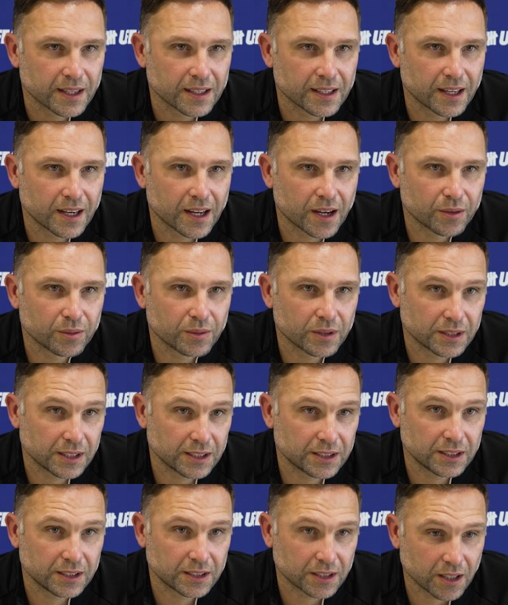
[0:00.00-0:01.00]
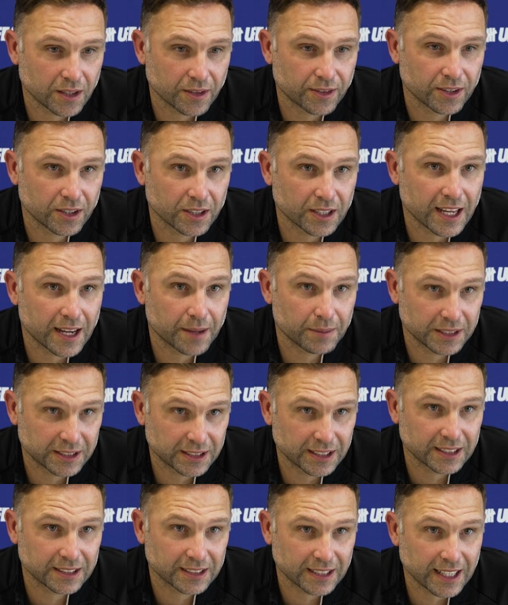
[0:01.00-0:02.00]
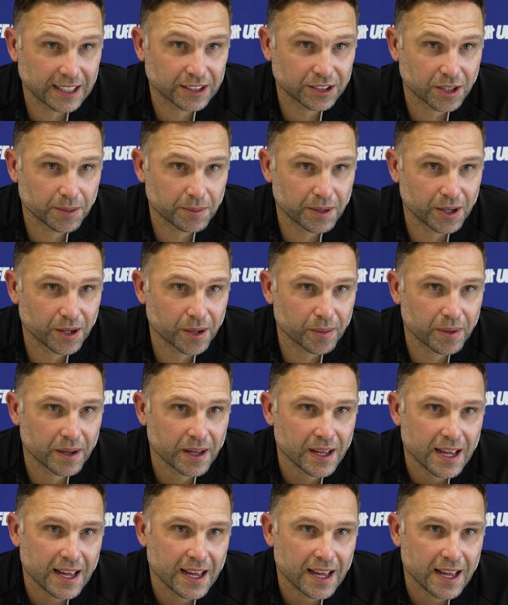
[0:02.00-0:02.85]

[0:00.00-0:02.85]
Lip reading: You know, this is our third game in 6 days coming up,